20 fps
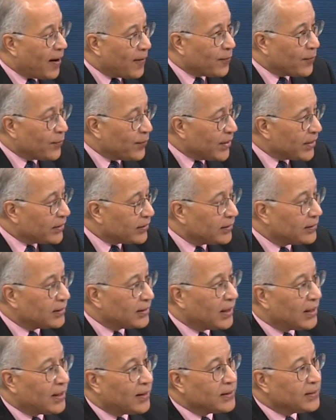With
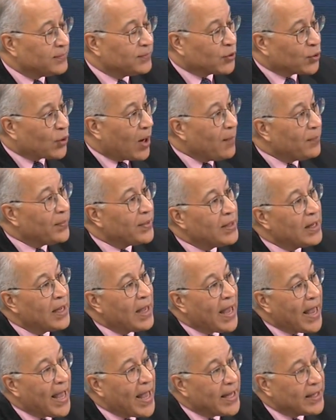Trump
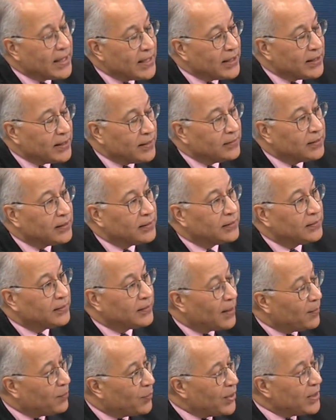and in
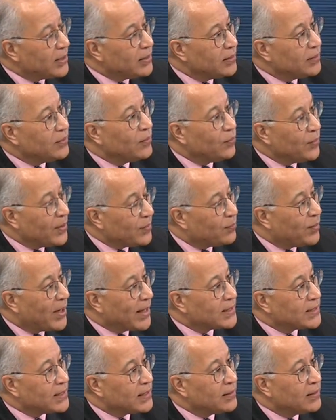Britain with
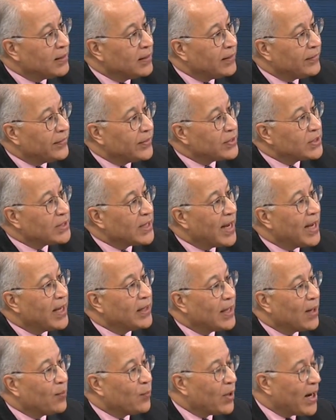Brexit. They're saying
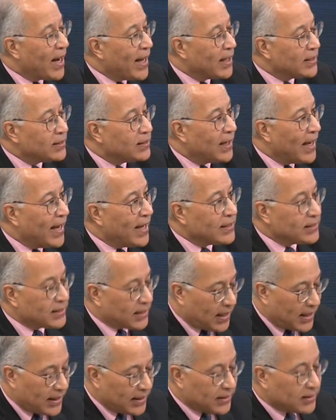that we're
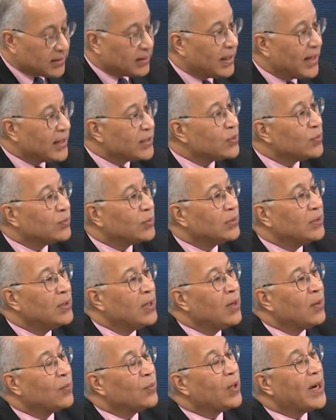anti-intellectual, we're